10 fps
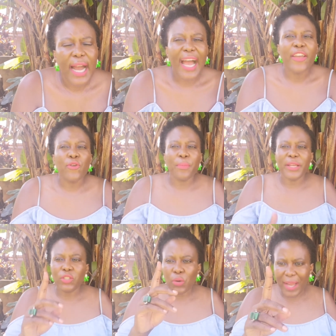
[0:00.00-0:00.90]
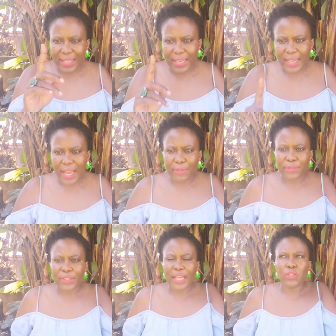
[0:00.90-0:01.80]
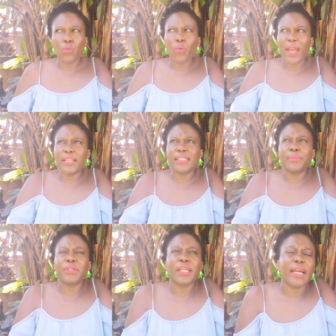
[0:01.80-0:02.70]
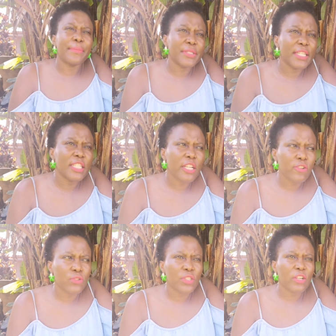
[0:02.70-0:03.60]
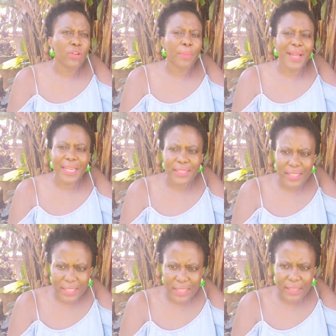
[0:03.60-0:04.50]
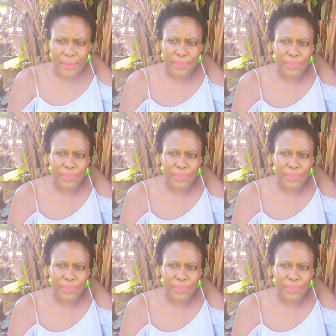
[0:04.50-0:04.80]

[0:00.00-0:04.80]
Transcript: are you matured enough that when somebody comes and tells you that your partner is cheating,